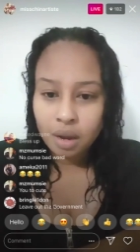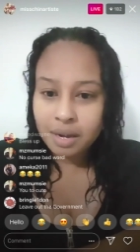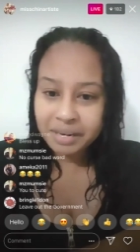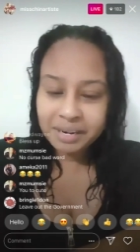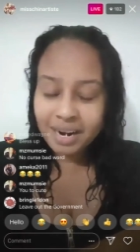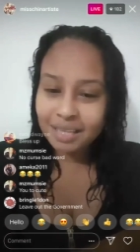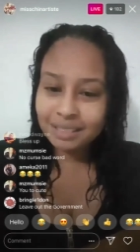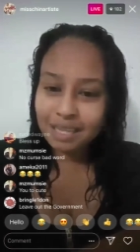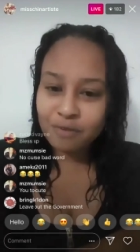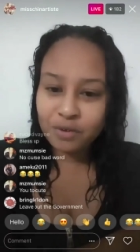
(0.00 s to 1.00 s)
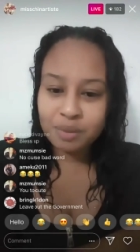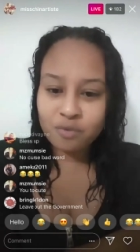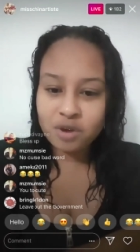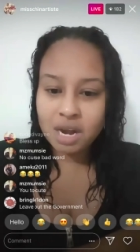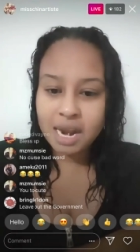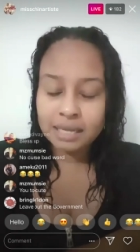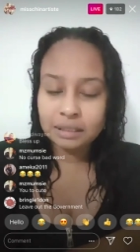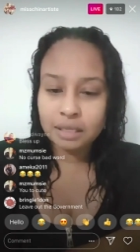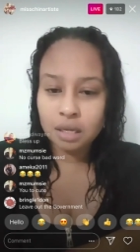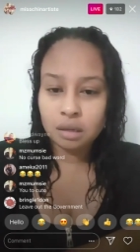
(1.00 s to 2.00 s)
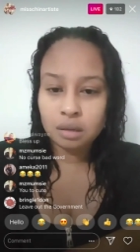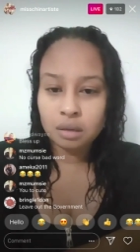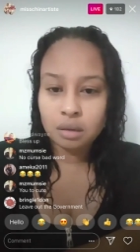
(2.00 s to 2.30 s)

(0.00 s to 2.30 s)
And at the last half uh, when him realized say eh,